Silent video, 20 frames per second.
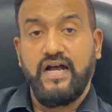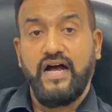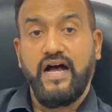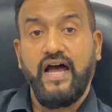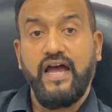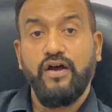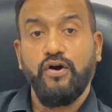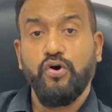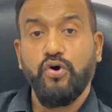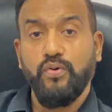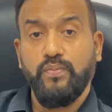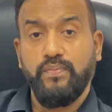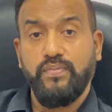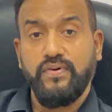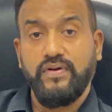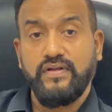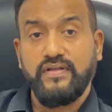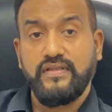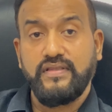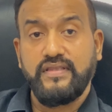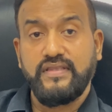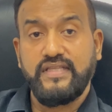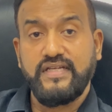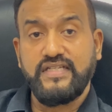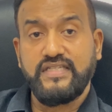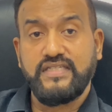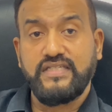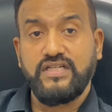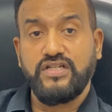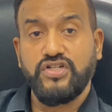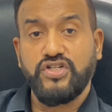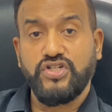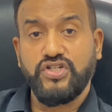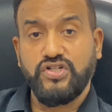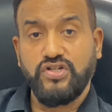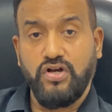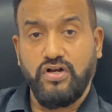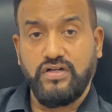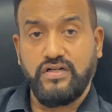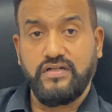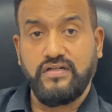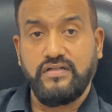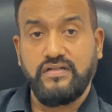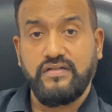I hope this short